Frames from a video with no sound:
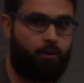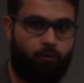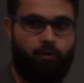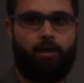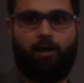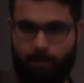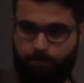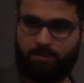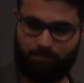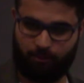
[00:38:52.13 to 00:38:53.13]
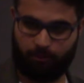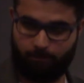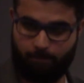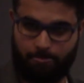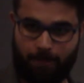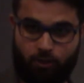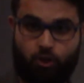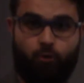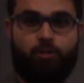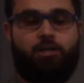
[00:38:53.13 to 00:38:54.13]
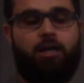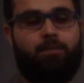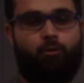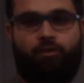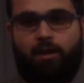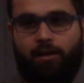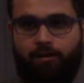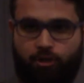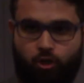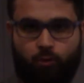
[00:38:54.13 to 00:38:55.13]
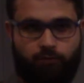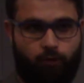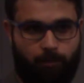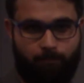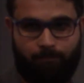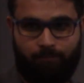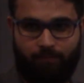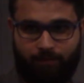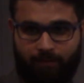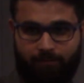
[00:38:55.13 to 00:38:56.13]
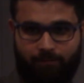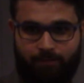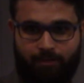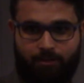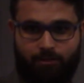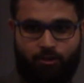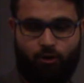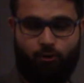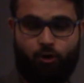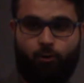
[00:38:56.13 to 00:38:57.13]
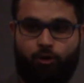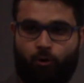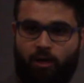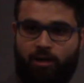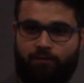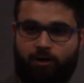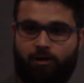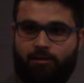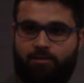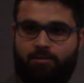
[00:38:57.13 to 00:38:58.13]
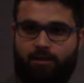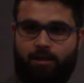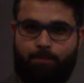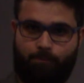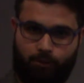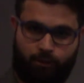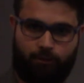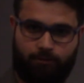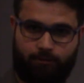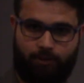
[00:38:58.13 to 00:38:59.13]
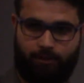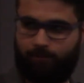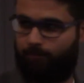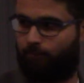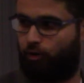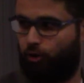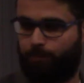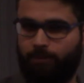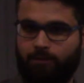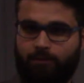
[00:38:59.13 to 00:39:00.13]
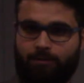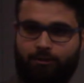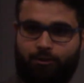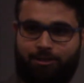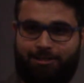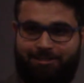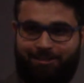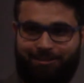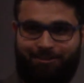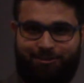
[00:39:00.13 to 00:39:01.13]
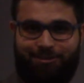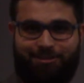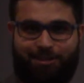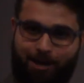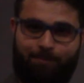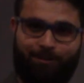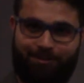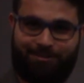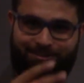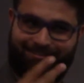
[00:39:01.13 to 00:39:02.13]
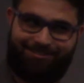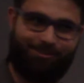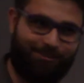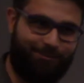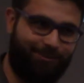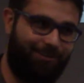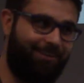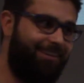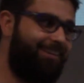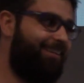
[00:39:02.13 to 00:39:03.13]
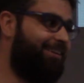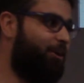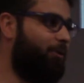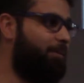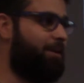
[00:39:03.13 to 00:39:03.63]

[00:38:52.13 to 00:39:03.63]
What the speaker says: 3 and up is plural, 2 is called muthanna, the dual form, right? So you and your wife aren't a plural, you're not a group. You're just a couple, just 2 of you, right? You only